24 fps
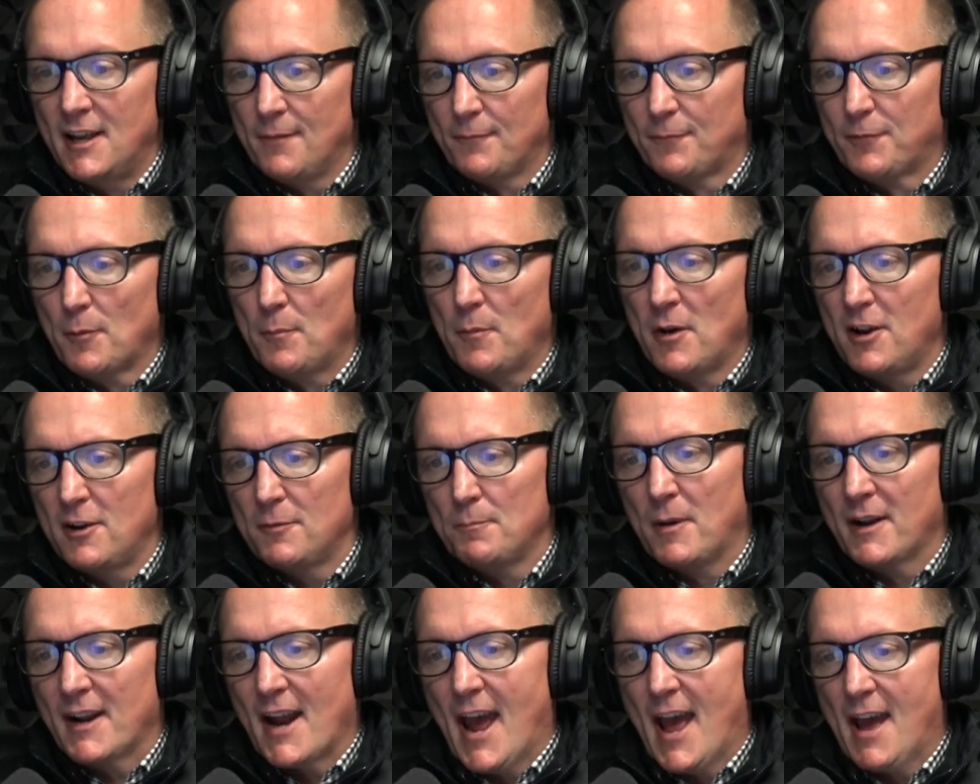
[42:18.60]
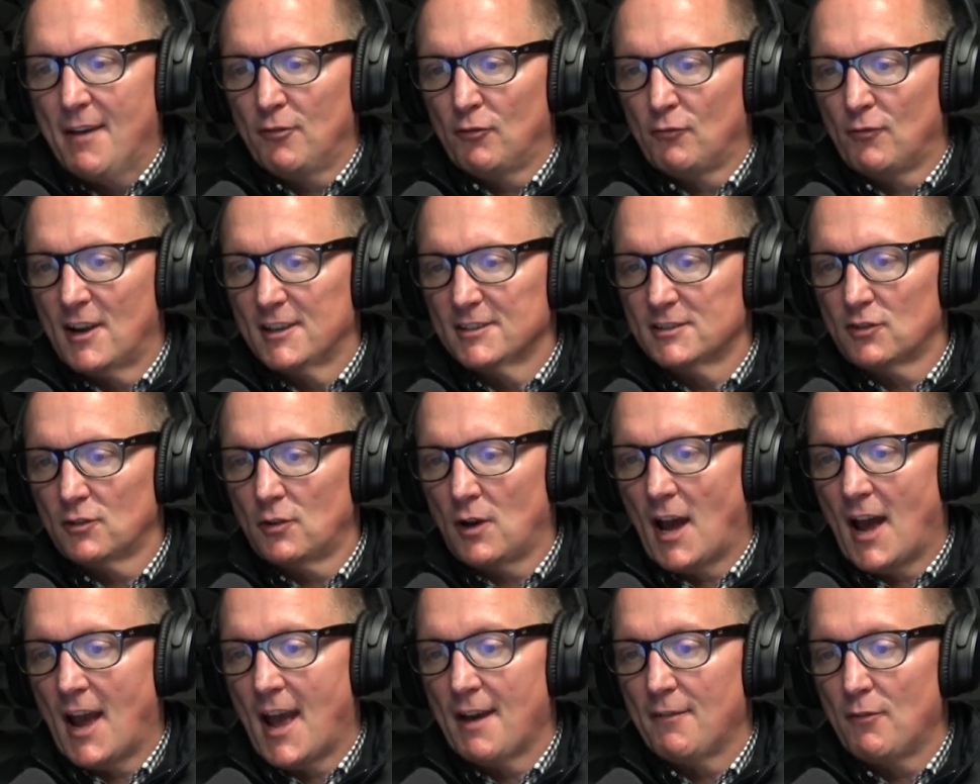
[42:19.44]
am familiar, but I haven't
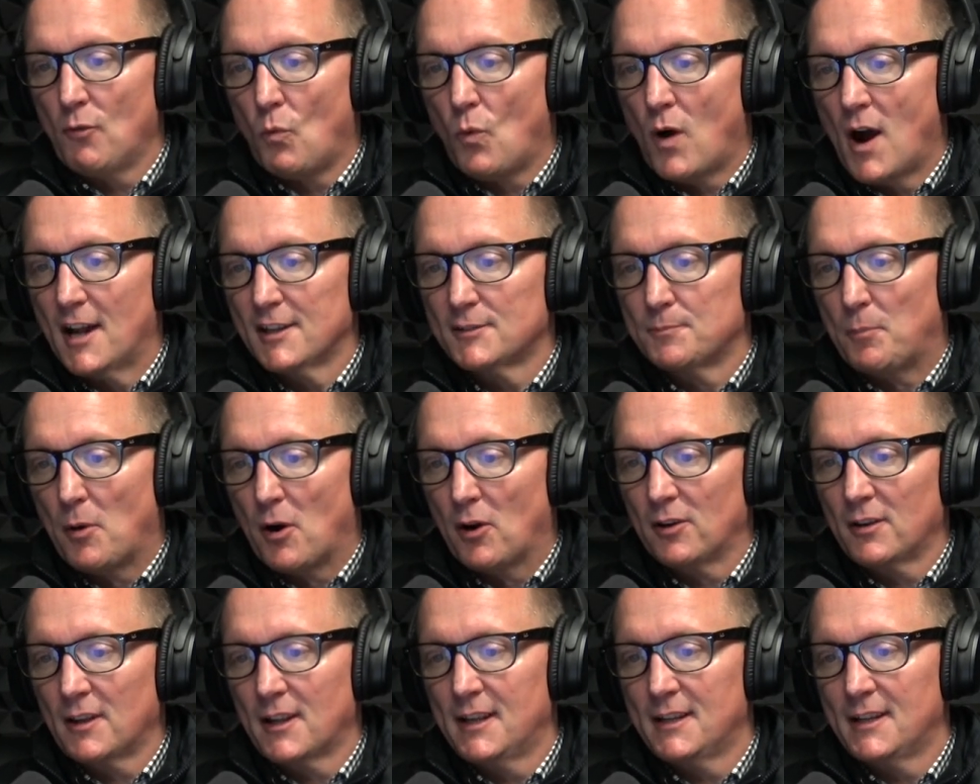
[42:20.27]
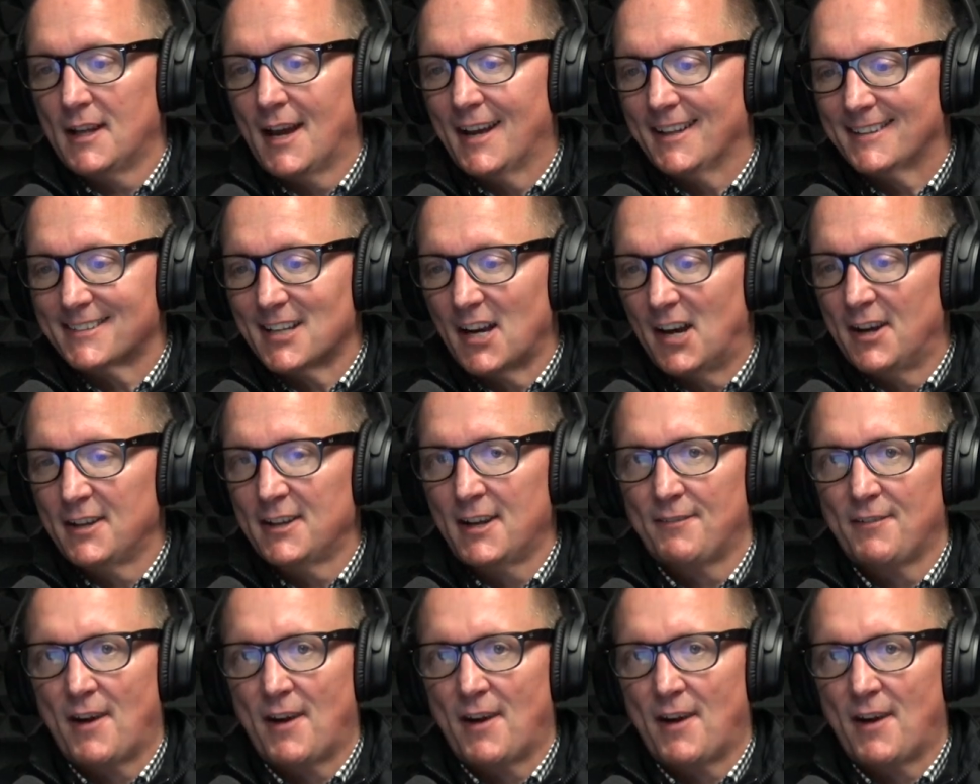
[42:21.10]
wrestled. I haven't watched Bartlett a ton.